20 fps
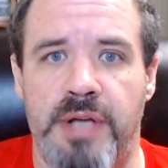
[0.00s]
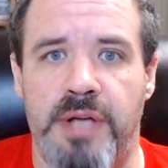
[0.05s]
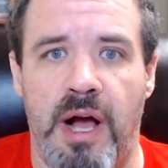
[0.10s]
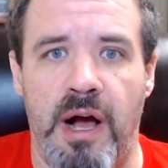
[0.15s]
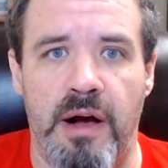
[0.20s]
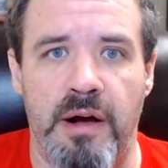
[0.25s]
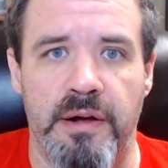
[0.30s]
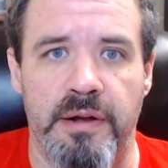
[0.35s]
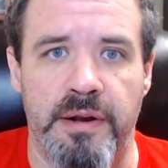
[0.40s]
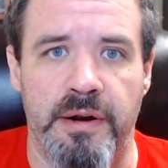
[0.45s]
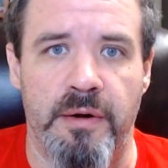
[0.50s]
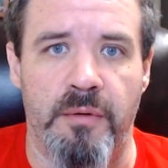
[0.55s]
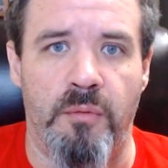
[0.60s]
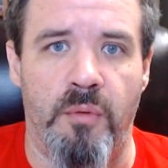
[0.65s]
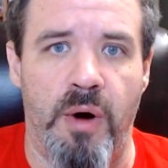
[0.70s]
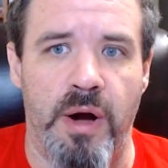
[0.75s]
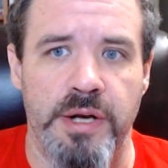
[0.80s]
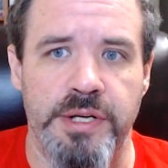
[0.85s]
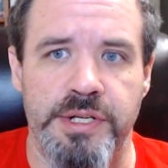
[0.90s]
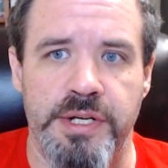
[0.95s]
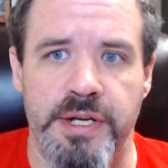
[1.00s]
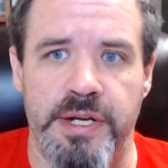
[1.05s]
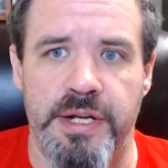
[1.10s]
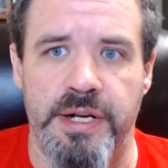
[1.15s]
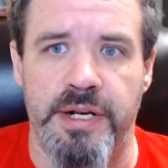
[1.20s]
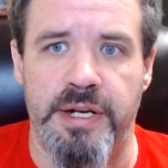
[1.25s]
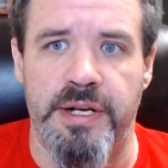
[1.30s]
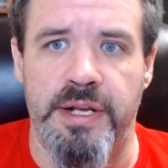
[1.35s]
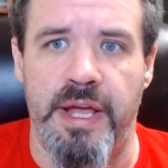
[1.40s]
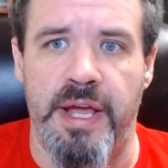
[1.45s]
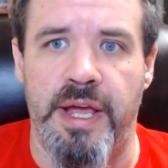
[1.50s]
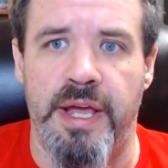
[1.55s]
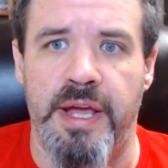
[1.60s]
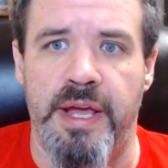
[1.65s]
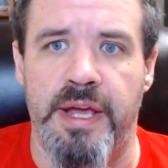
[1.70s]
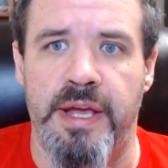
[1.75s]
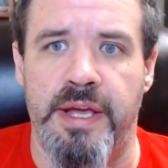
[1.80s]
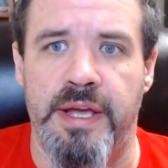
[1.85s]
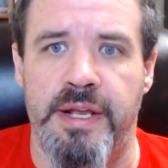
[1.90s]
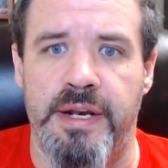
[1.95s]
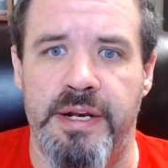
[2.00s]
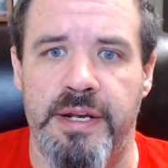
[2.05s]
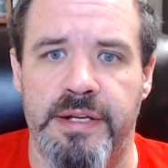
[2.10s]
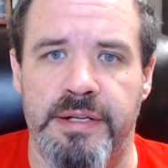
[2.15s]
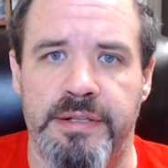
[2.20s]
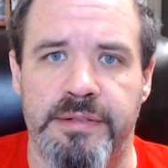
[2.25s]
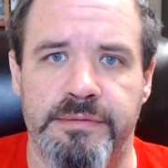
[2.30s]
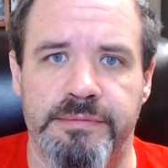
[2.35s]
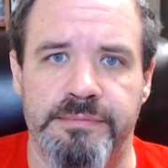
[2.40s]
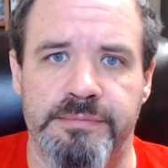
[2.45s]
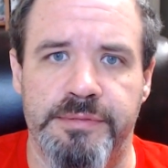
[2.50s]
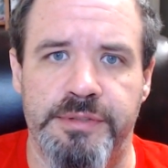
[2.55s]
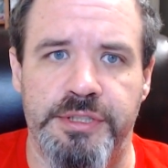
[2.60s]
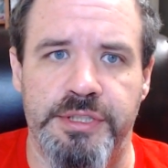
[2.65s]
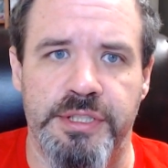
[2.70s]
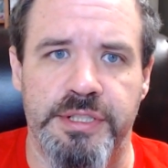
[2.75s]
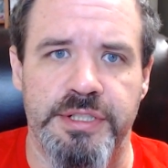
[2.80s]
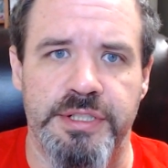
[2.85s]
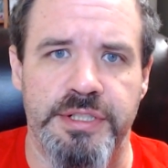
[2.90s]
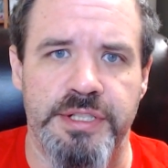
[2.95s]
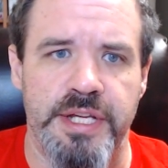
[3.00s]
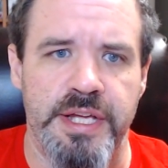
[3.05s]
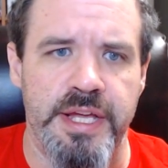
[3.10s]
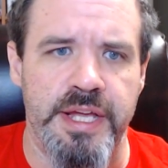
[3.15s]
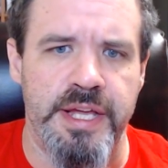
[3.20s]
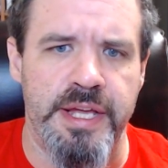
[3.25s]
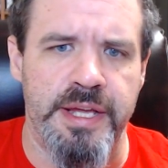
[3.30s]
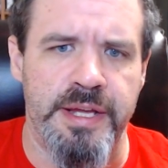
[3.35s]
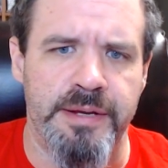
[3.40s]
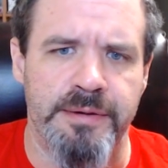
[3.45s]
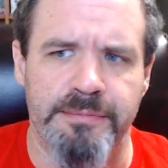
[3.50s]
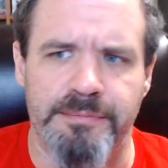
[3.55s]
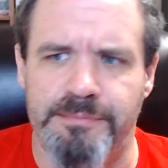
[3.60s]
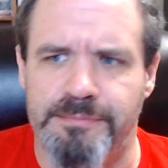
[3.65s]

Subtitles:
watching it and just seeing